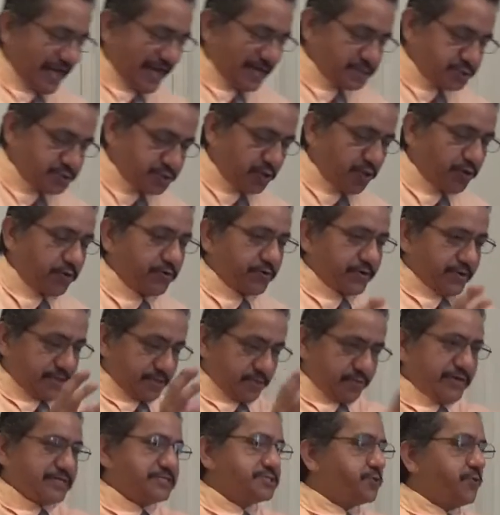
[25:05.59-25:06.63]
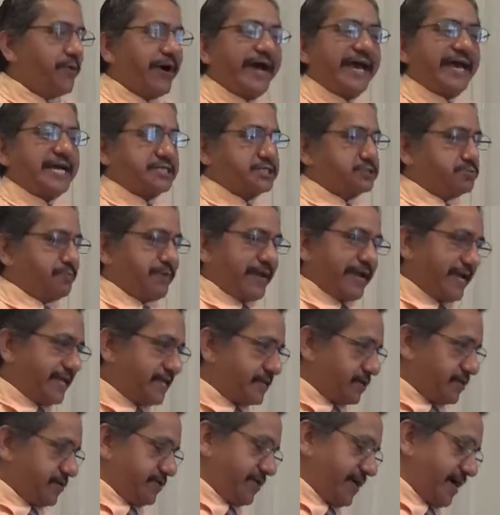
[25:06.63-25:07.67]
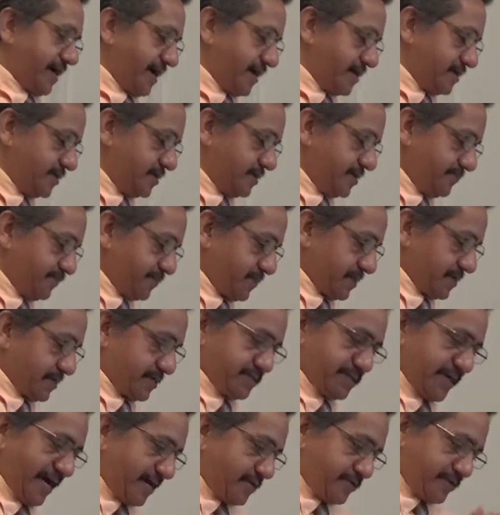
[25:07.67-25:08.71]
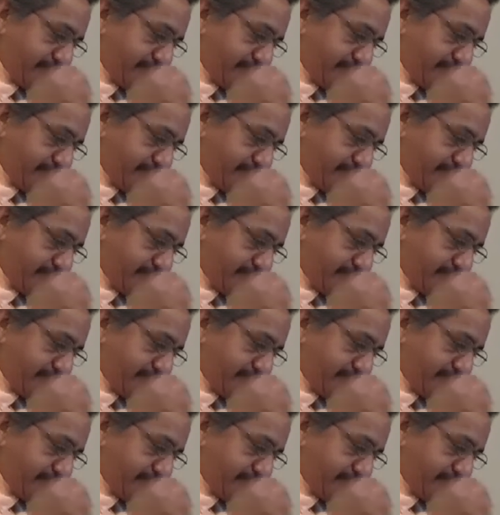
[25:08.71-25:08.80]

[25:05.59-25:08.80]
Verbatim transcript: And so the reason why I explain all that, because I